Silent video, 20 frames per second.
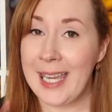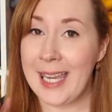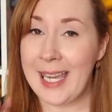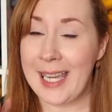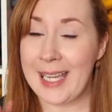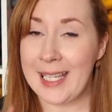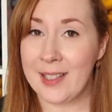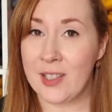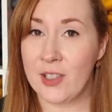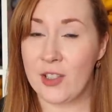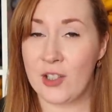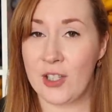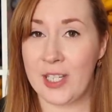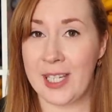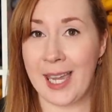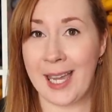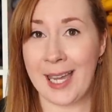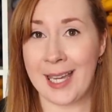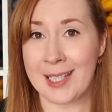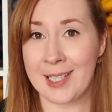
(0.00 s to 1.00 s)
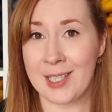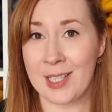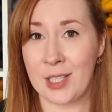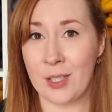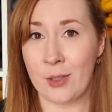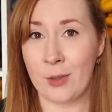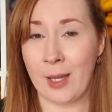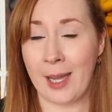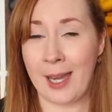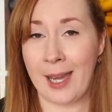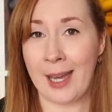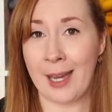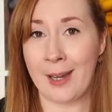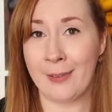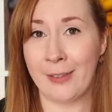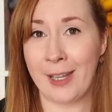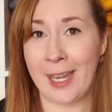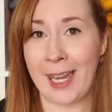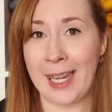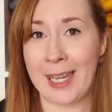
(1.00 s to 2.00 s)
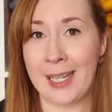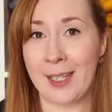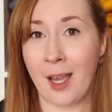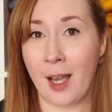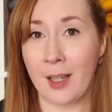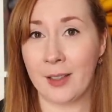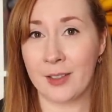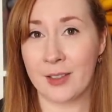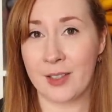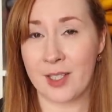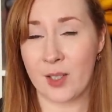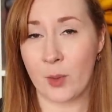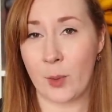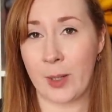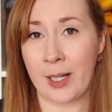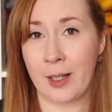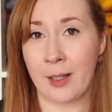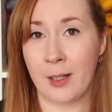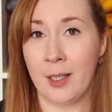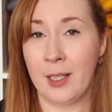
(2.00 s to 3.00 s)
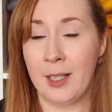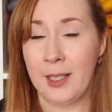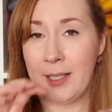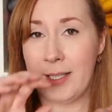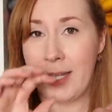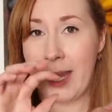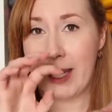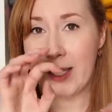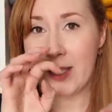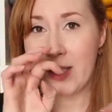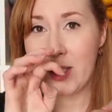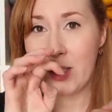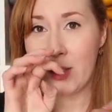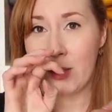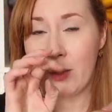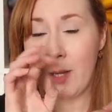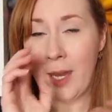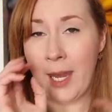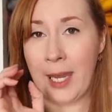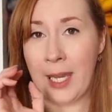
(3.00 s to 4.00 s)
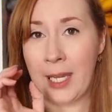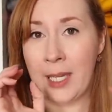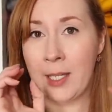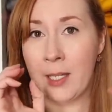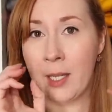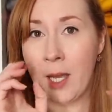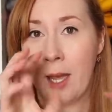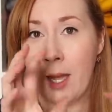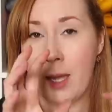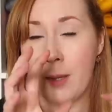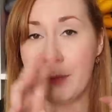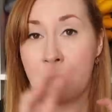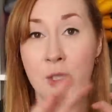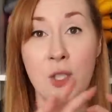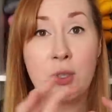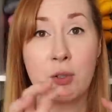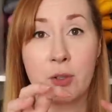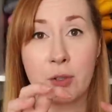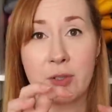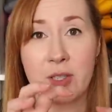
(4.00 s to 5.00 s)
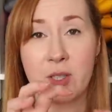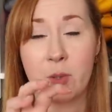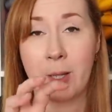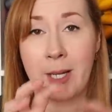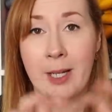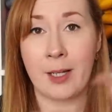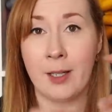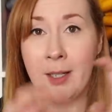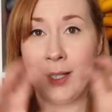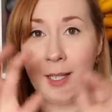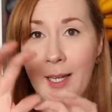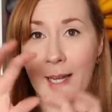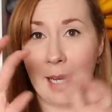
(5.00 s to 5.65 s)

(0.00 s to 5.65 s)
is she has you have a coloured square next to a neutral square,